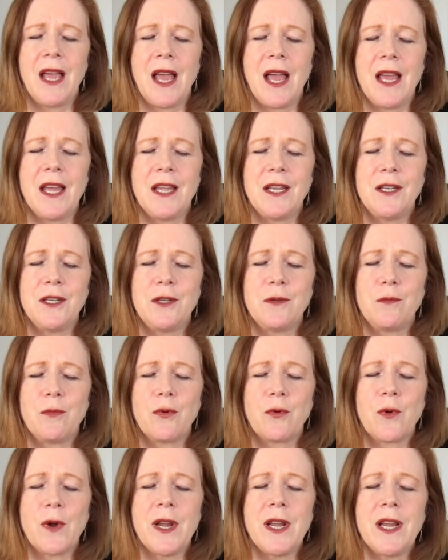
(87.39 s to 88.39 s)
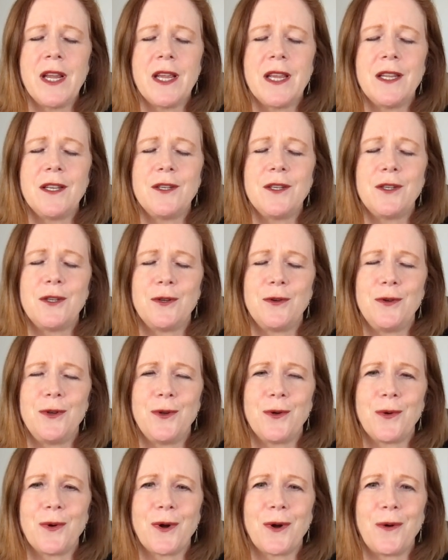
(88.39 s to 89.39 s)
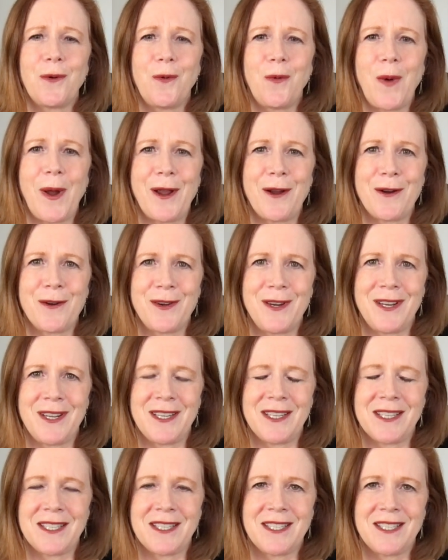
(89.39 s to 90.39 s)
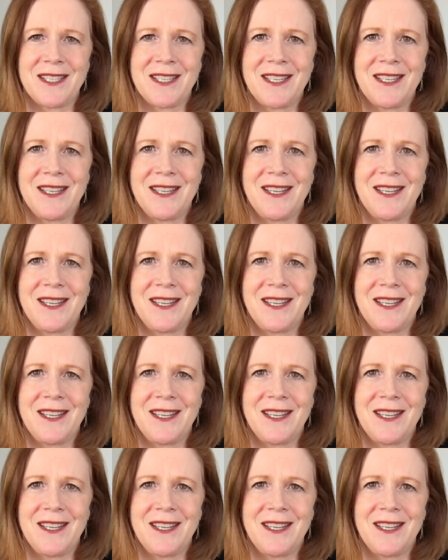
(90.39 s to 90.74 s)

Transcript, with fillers: and bring into your awareness